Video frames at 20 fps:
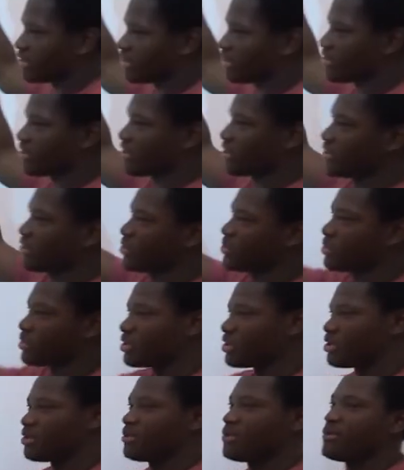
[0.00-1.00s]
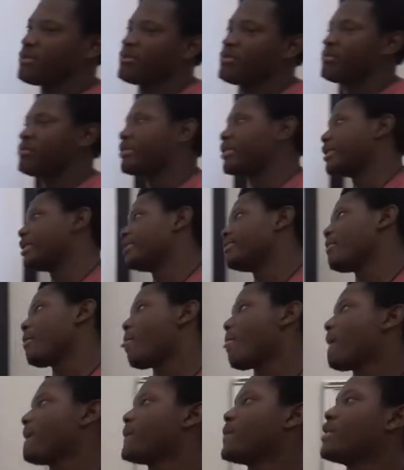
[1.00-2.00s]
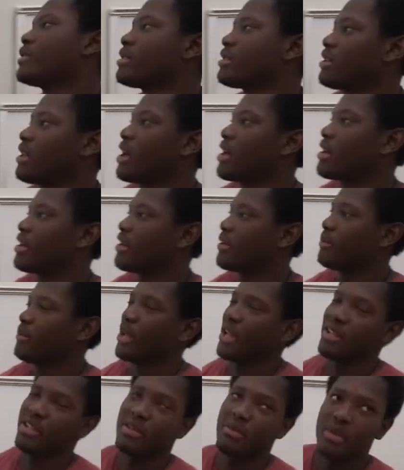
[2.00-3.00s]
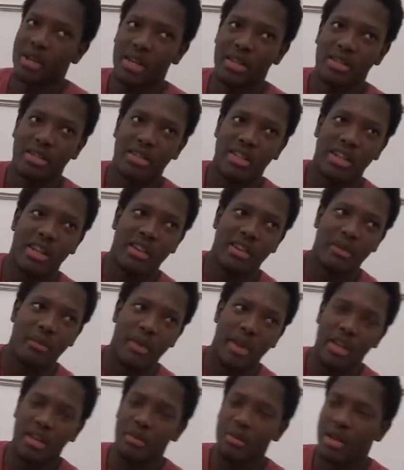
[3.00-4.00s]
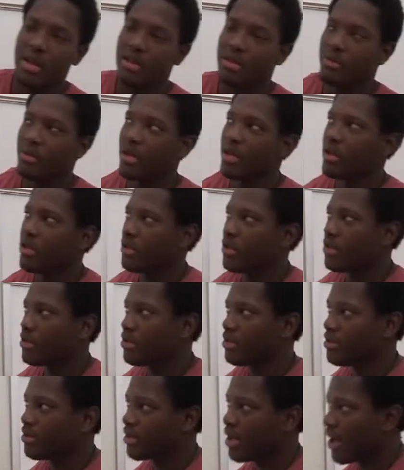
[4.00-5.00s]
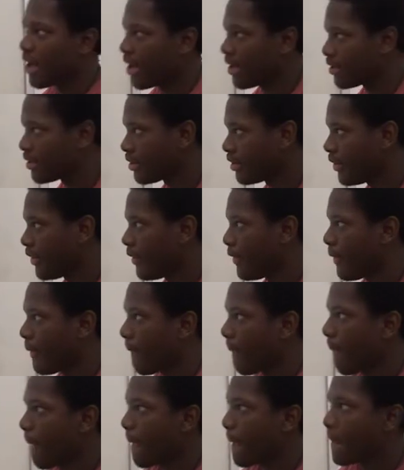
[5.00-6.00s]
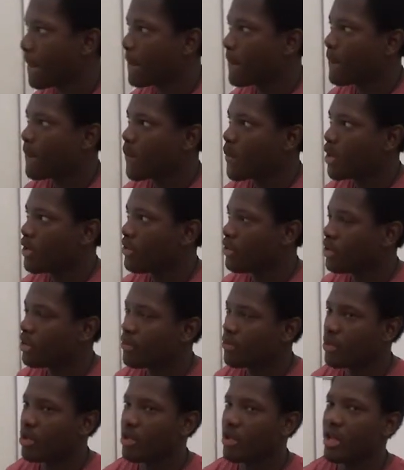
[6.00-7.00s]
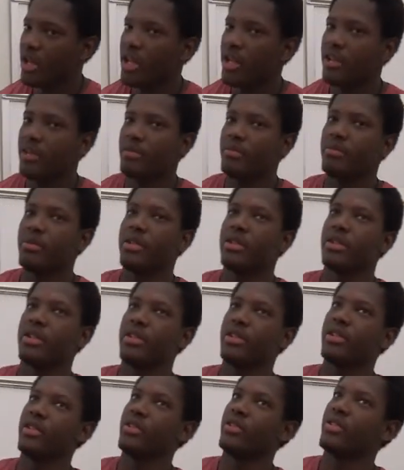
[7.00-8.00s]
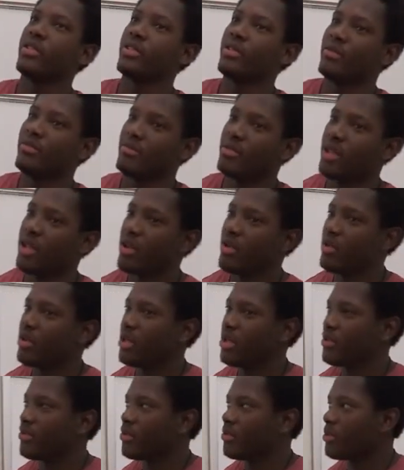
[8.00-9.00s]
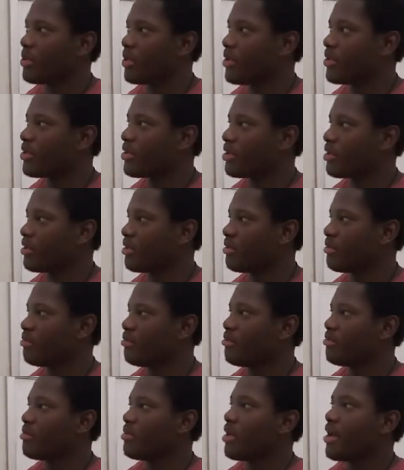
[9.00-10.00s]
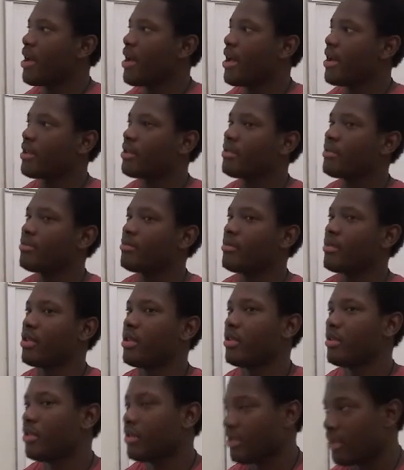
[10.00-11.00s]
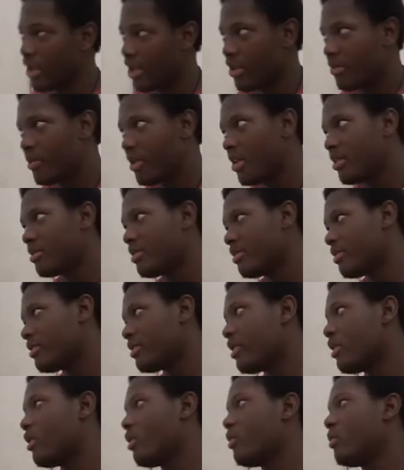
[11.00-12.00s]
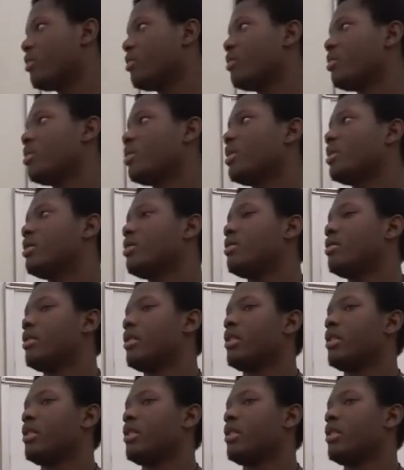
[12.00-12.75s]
possibilities you can do with it, but there's a lot of debates about this, heated debate about whether this is actually useful or not, because in theory if the person hacks the database itself,